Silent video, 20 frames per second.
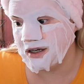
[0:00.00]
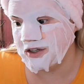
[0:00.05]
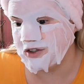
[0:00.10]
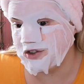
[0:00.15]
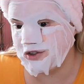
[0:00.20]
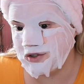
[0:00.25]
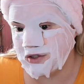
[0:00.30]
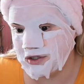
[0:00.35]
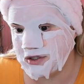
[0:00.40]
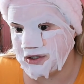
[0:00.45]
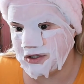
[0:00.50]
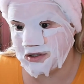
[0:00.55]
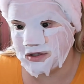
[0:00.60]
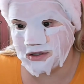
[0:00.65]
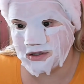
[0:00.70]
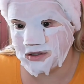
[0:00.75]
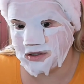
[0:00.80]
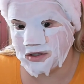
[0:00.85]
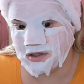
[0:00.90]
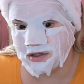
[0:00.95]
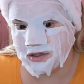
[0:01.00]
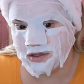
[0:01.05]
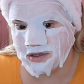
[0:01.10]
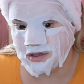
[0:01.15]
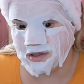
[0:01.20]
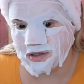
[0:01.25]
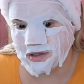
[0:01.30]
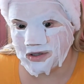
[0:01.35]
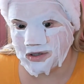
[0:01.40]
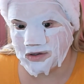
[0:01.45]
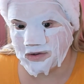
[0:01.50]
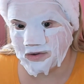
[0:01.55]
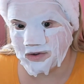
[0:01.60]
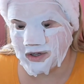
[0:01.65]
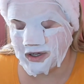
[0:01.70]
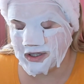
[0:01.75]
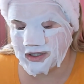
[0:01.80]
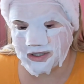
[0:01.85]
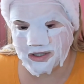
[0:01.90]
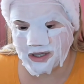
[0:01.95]
It's just,
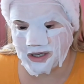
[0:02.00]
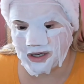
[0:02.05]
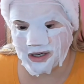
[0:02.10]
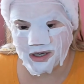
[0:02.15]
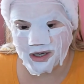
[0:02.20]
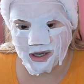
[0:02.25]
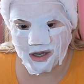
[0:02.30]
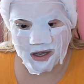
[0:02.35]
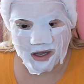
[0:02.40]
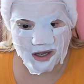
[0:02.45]
honestly.